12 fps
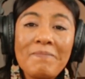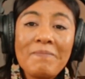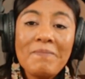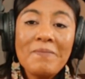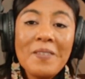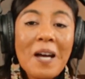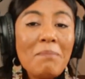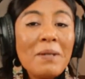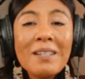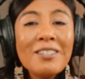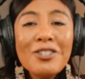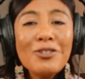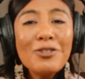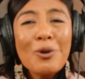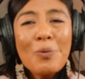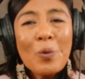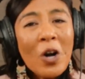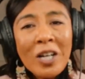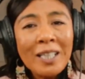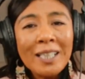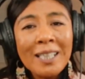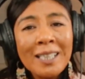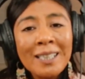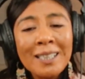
Not because you don't want it,